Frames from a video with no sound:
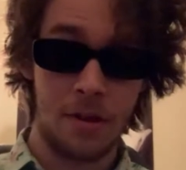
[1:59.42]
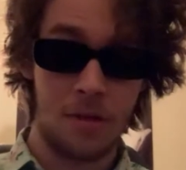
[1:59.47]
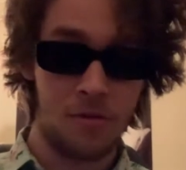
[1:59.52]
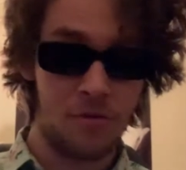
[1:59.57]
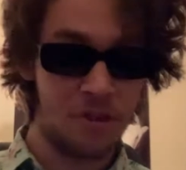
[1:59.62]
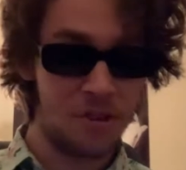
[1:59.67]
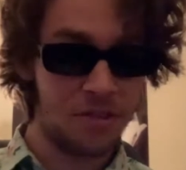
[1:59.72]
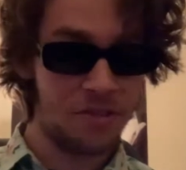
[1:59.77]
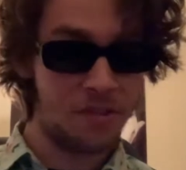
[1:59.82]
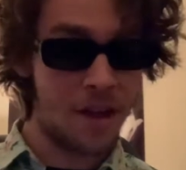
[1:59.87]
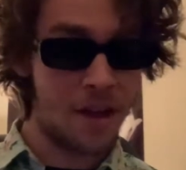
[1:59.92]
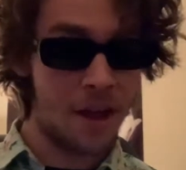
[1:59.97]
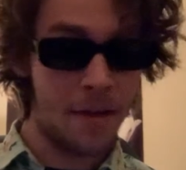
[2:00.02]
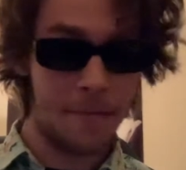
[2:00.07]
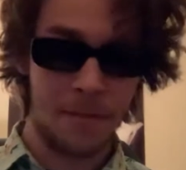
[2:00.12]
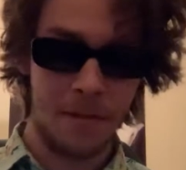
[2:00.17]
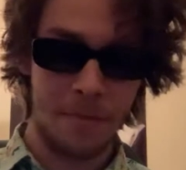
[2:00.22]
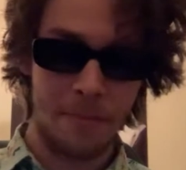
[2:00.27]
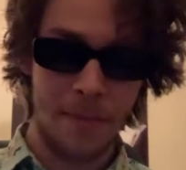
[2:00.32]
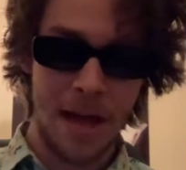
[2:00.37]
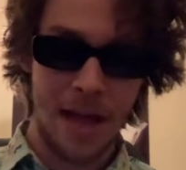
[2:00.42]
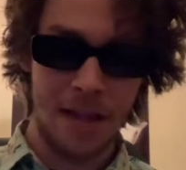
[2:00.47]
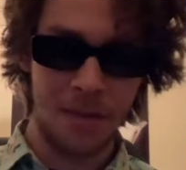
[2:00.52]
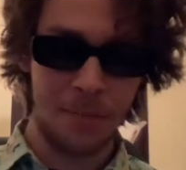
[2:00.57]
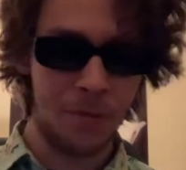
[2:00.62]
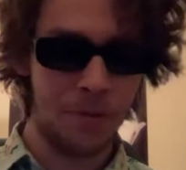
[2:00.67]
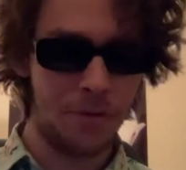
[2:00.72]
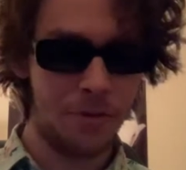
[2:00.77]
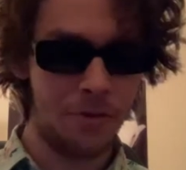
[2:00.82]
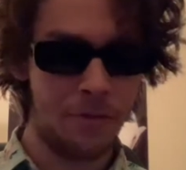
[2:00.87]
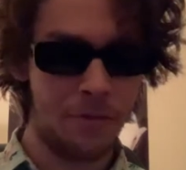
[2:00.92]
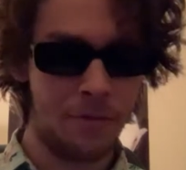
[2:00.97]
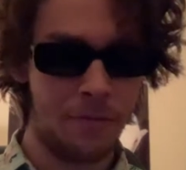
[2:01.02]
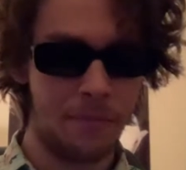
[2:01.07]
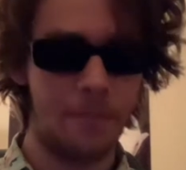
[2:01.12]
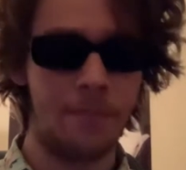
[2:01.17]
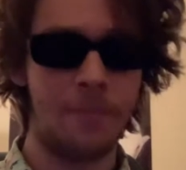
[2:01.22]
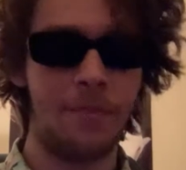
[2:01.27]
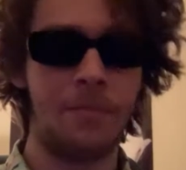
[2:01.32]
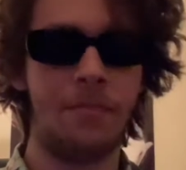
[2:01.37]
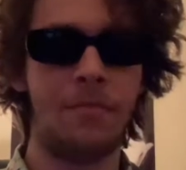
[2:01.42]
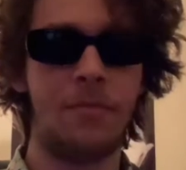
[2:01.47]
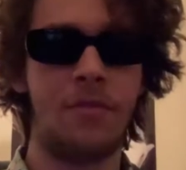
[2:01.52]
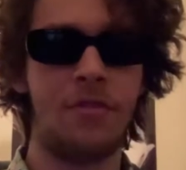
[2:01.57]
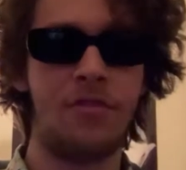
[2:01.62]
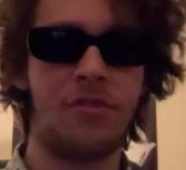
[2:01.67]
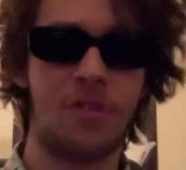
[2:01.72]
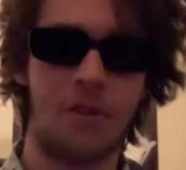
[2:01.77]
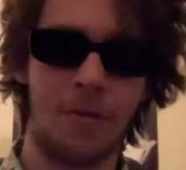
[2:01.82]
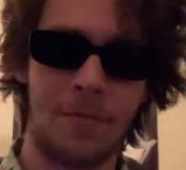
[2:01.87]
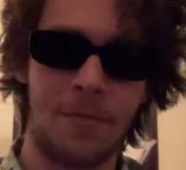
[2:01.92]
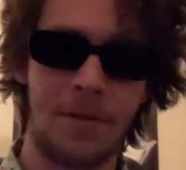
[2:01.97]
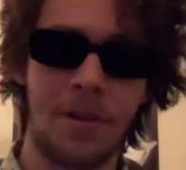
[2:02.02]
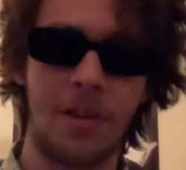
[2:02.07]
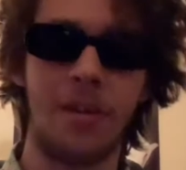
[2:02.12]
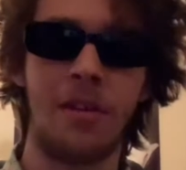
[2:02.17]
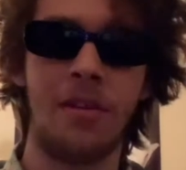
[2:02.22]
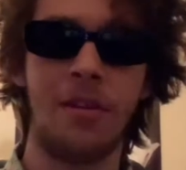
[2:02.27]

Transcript: Just off the Malibu, surfing